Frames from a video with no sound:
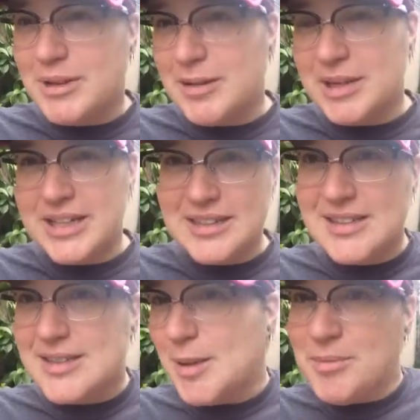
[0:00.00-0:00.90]
Maybe
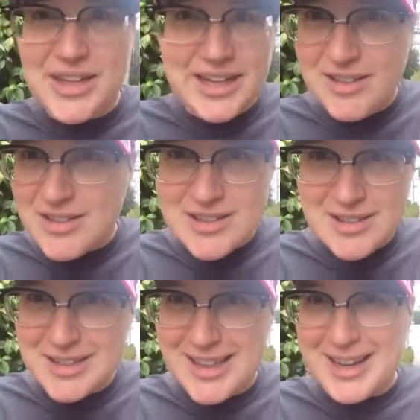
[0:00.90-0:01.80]
it's something
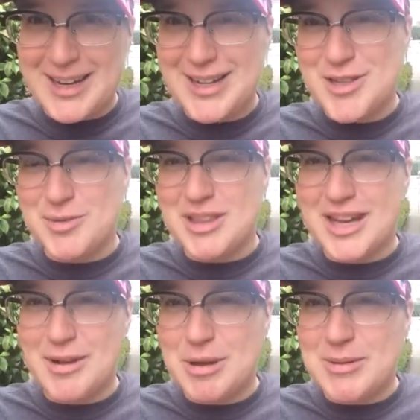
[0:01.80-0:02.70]
else that connects you with
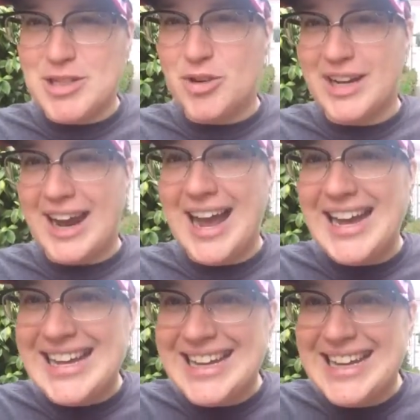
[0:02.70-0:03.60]
God. Maybe it's going on a
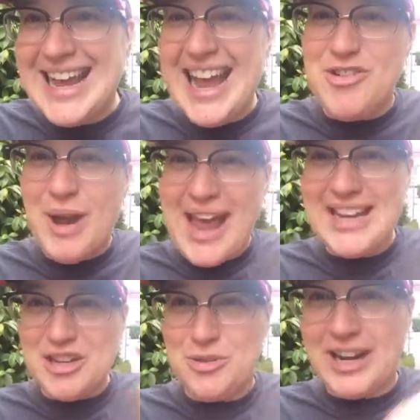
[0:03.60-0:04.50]
hike, and you
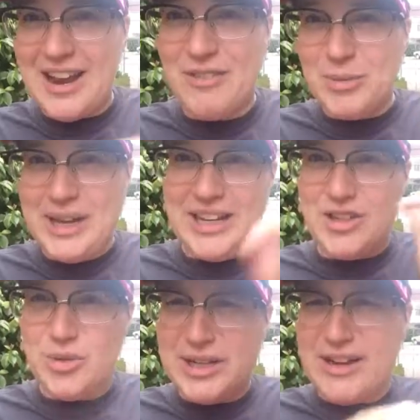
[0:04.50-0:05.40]
had to do it every
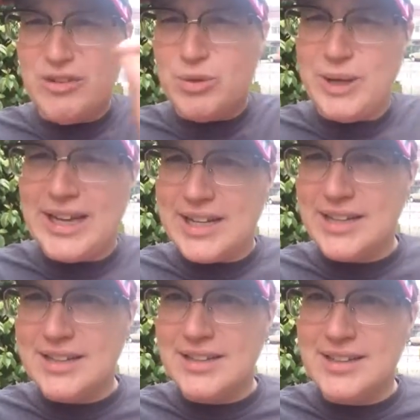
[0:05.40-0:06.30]
week. Do it every week.